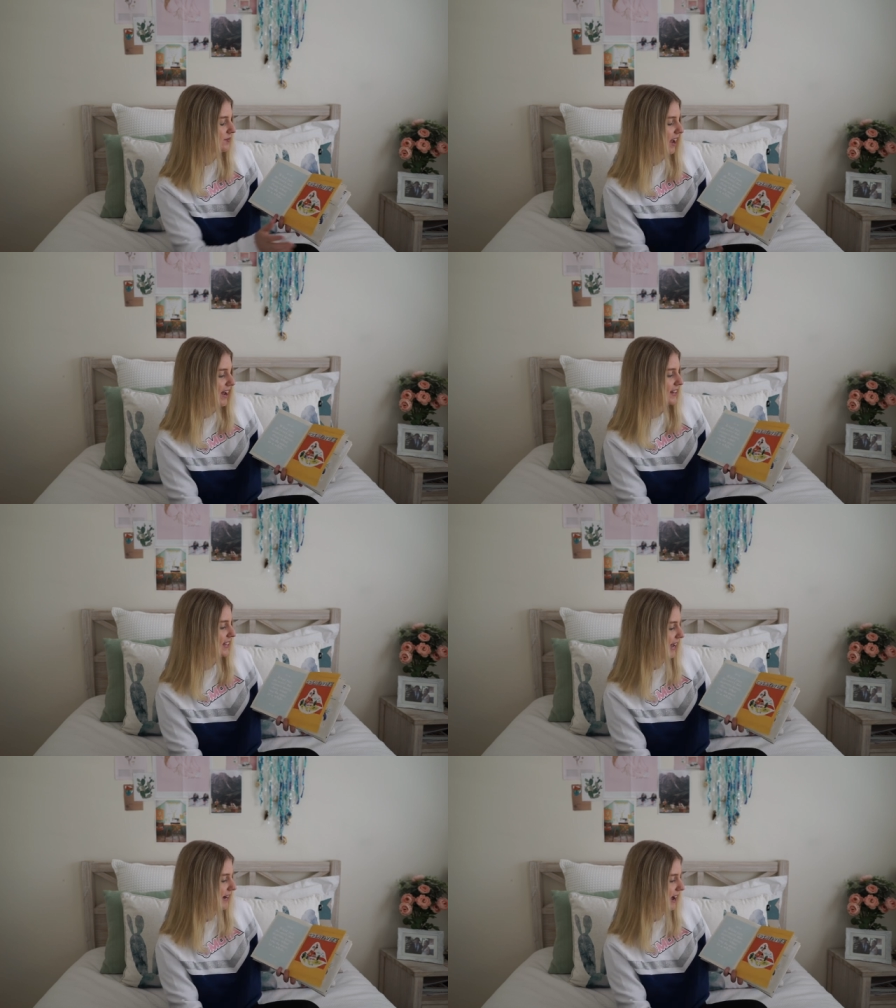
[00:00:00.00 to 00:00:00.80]
And
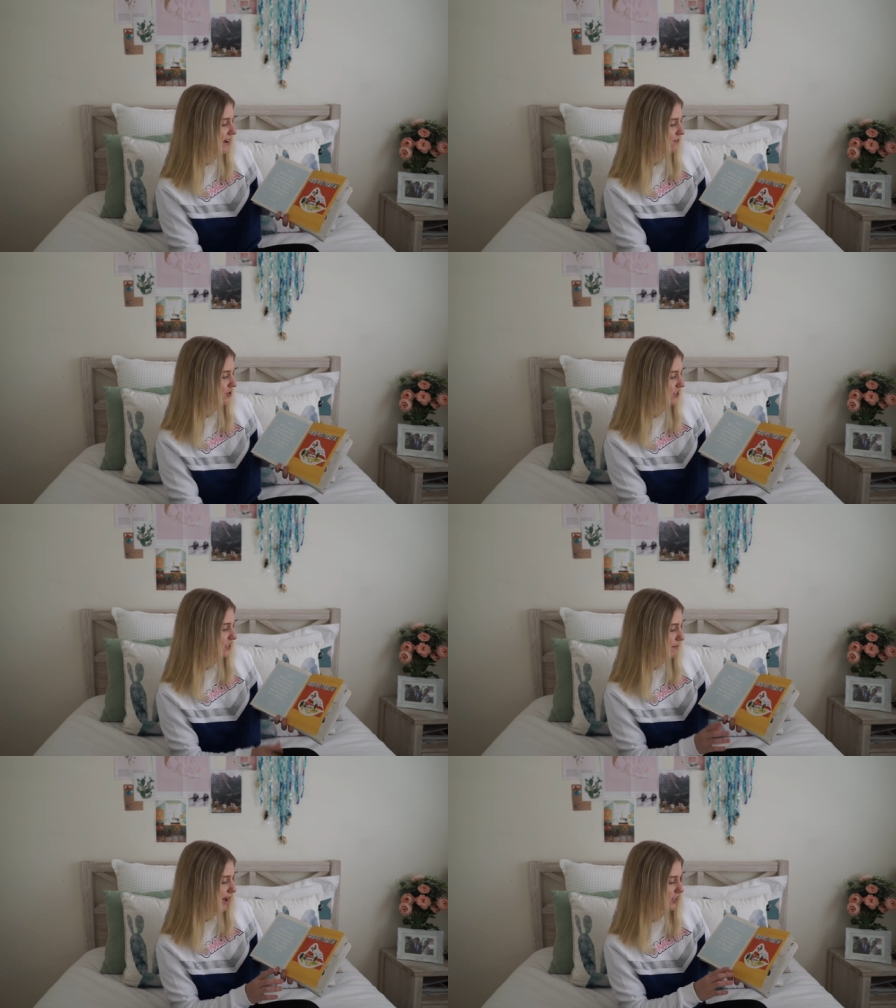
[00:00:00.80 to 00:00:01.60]
again, I've
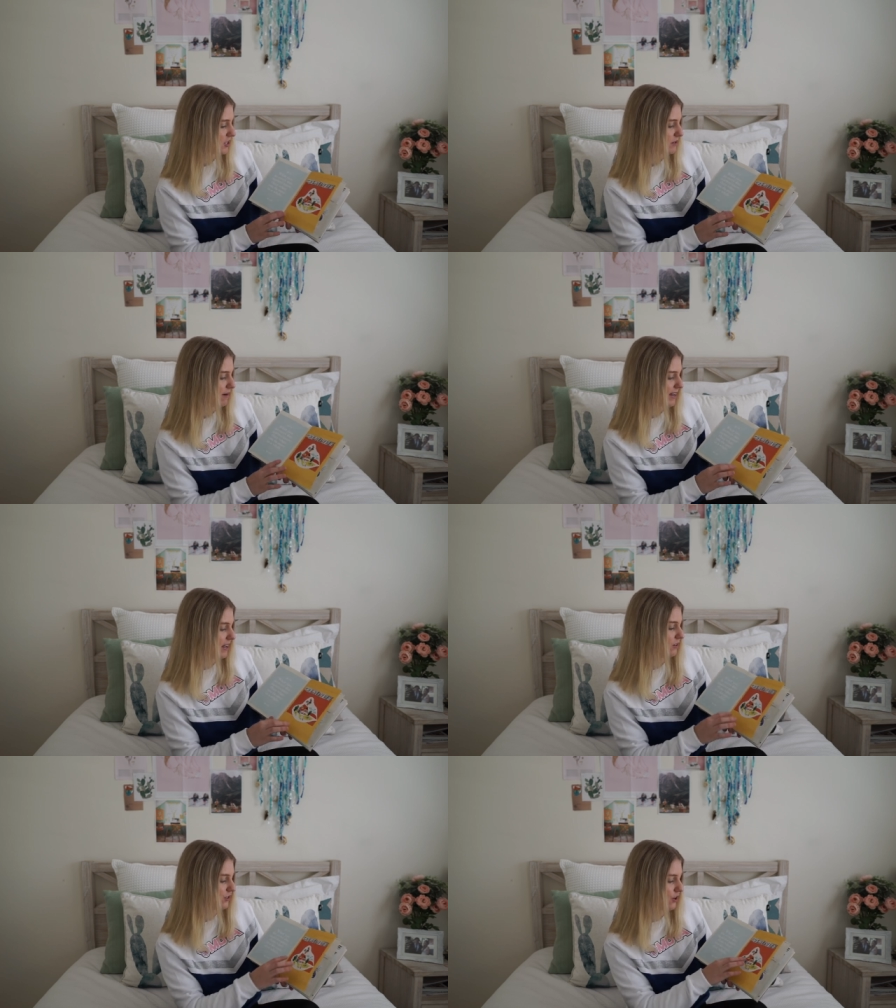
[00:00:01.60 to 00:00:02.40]
just matched my
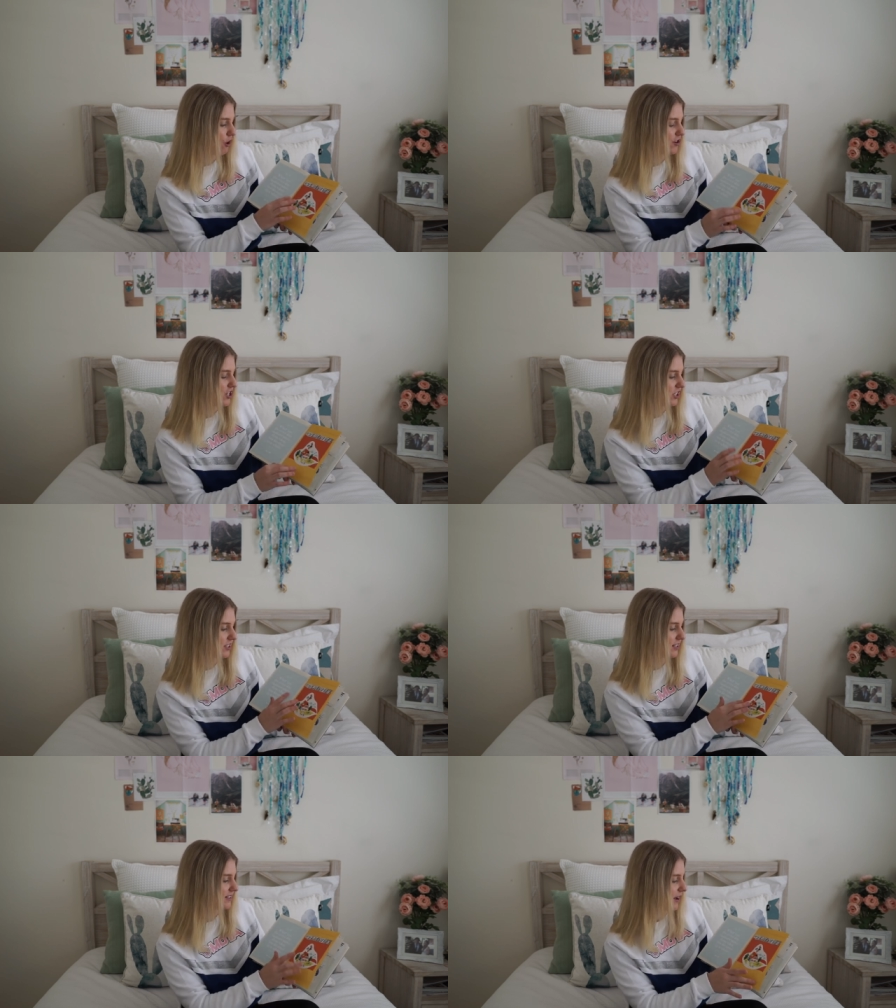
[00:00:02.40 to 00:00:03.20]
yellows and
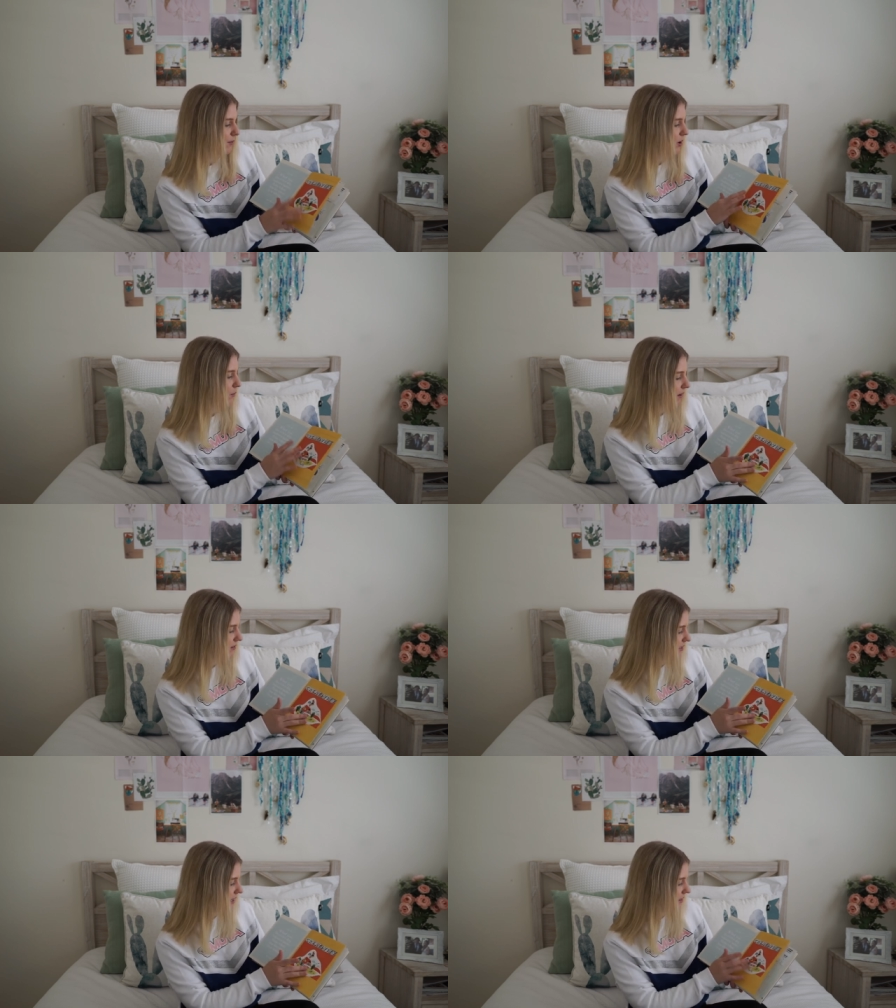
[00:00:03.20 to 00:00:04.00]
oranges because they work well
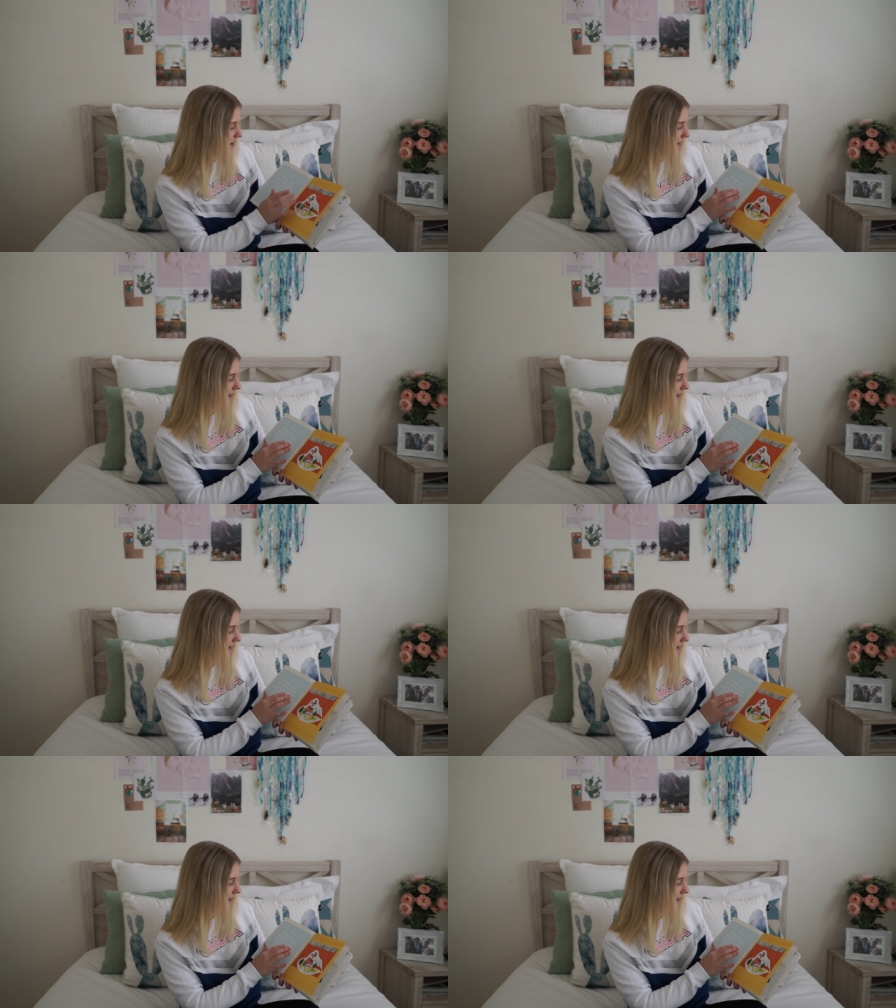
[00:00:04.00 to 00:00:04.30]
together.